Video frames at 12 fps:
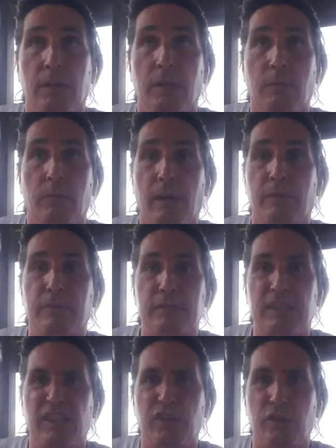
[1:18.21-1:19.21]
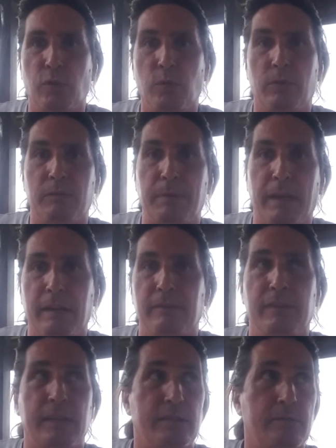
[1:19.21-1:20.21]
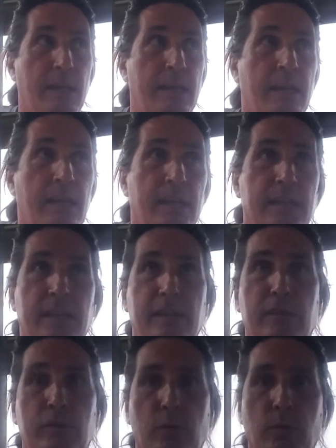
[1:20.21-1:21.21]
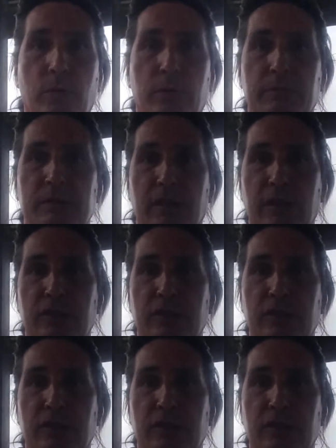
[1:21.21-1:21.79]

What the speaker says: When I first did the tour at Planet Fitness, right? Did the tour, was going to